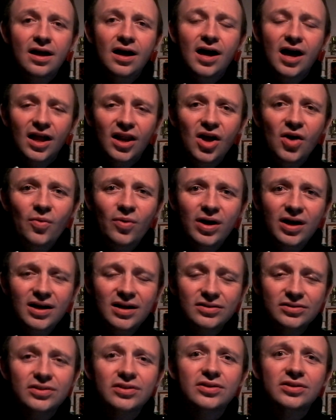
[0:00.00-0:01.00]
Hello
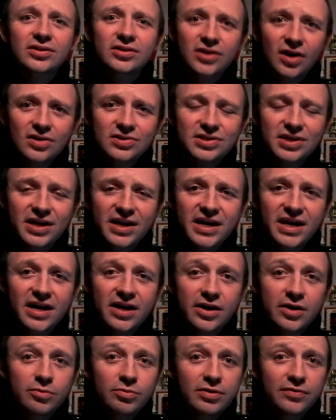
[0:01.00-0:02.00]
world, Cossy here
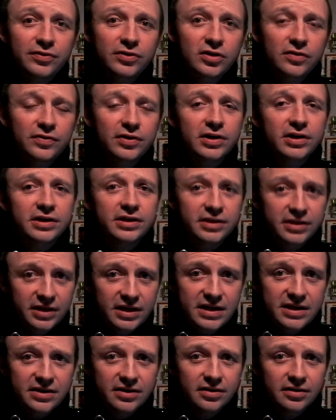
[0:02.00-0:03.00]
with another
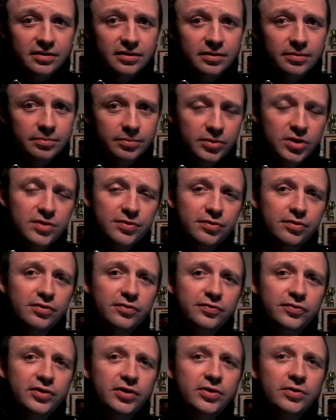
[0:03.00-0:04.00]
Geek Movie
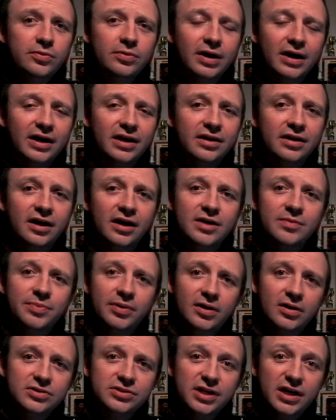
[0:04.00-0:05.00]
review, and I
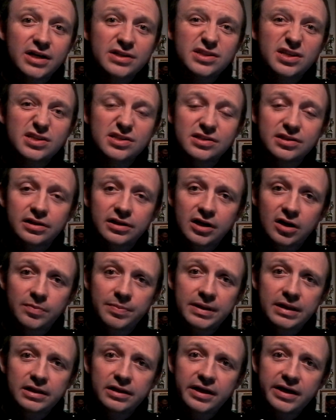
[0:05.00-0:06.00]
apologise, this is a little
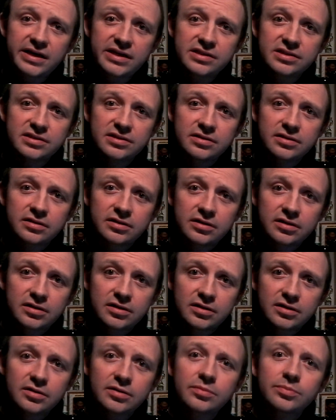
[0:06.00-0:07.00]
bit late,
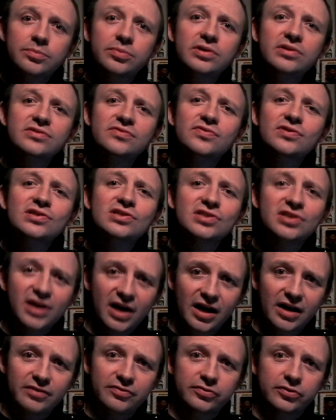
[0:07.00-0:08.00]
but it's for
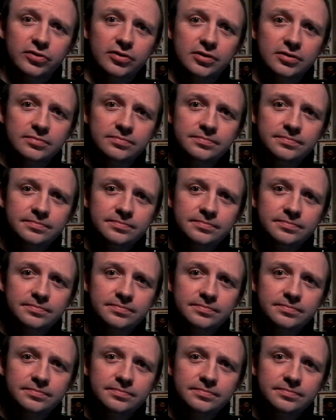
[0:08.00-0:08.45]
Skyfall.